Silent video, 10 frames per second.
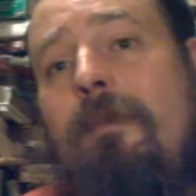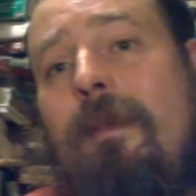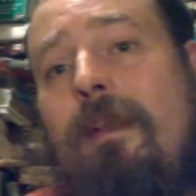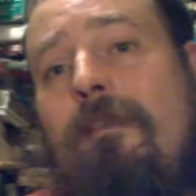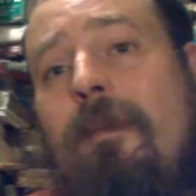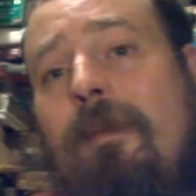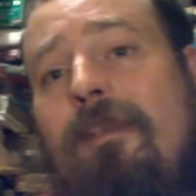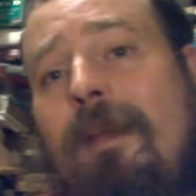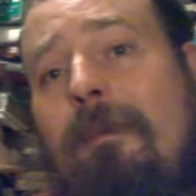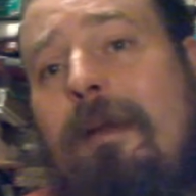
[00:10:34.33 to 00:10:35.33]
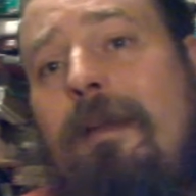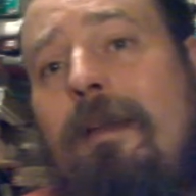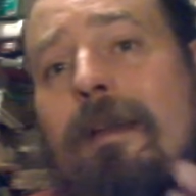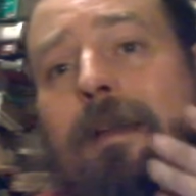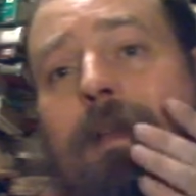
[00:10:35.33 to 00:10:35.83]
Give him a sub.
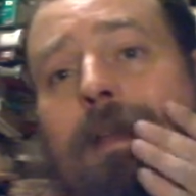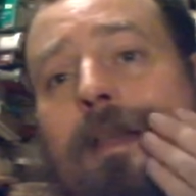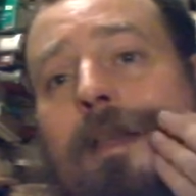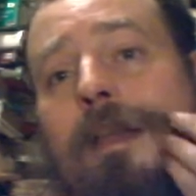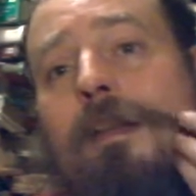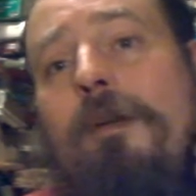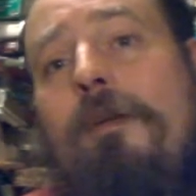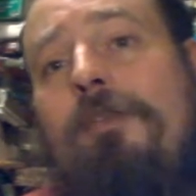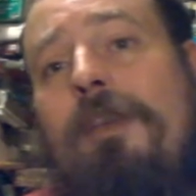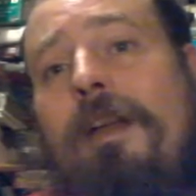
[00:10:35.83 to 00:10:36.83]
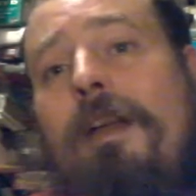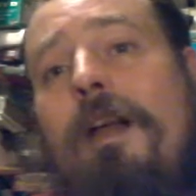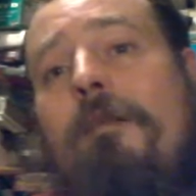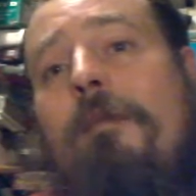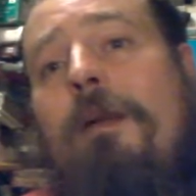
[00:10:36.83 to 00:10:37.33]
And also I
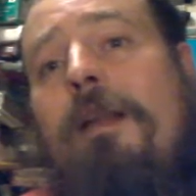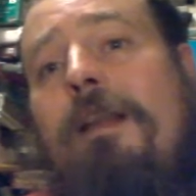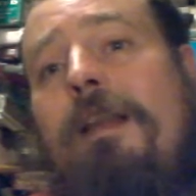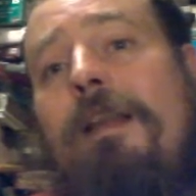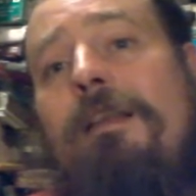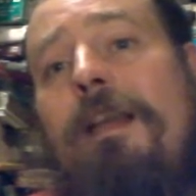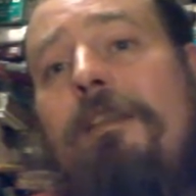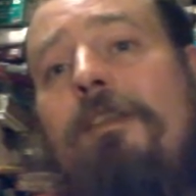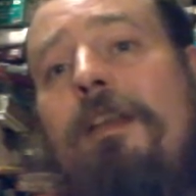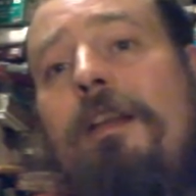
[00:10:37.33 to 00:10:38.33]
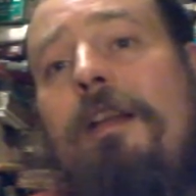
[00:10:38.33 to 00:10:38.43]
will put a link down to